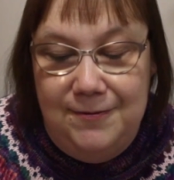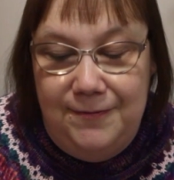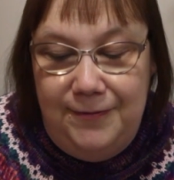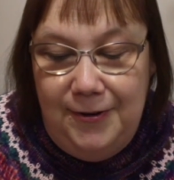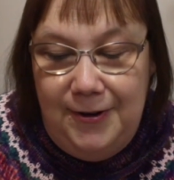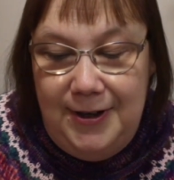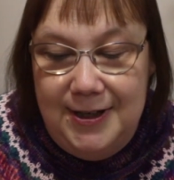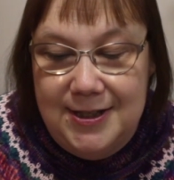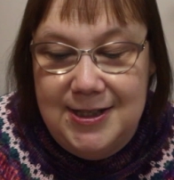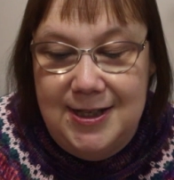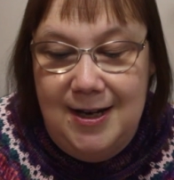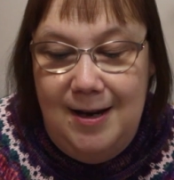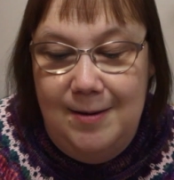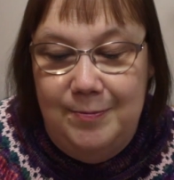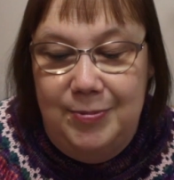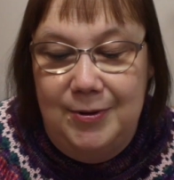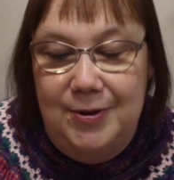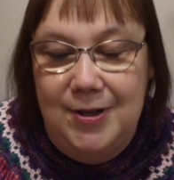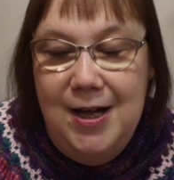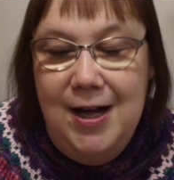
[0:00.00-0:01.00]
For
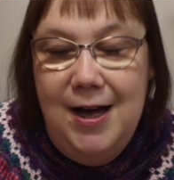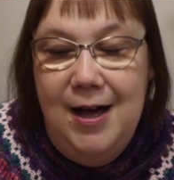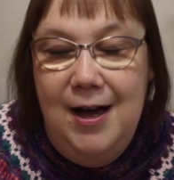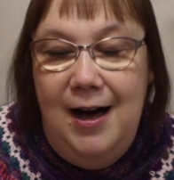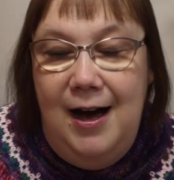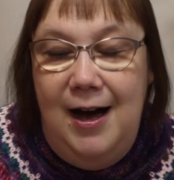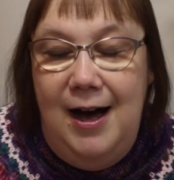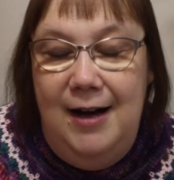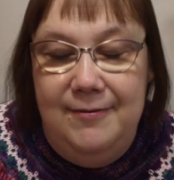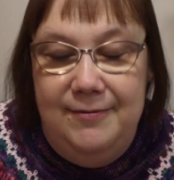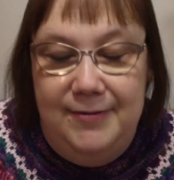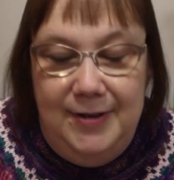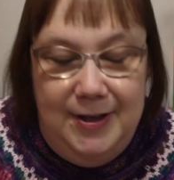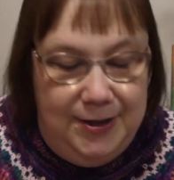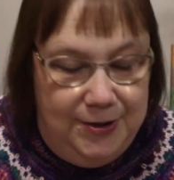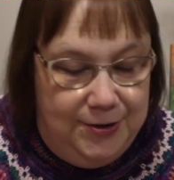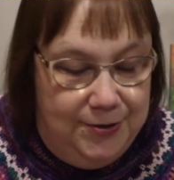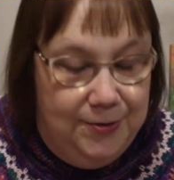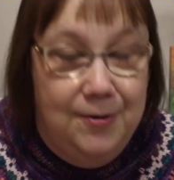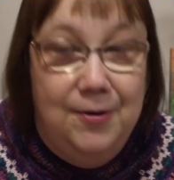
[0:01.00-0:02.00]
example,
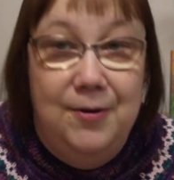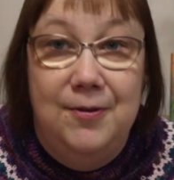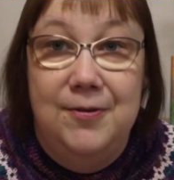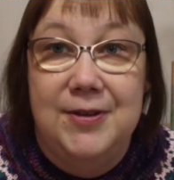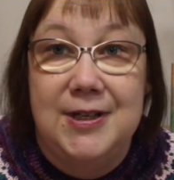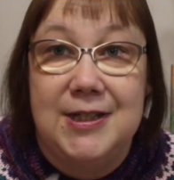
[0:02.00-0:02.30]
I've drawn